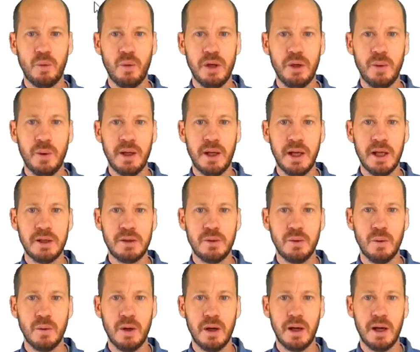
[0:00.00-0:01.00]
when we get
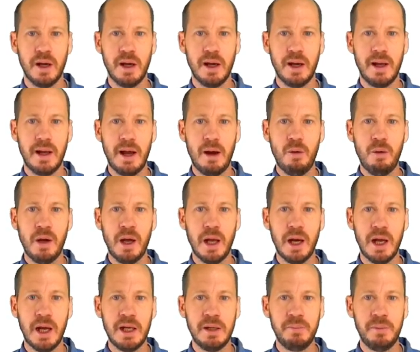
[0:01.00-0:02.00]
to uh,
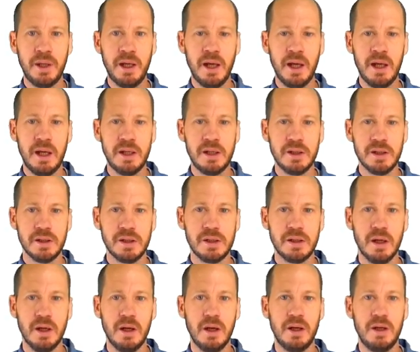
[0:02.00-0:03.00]
alkaline pHs,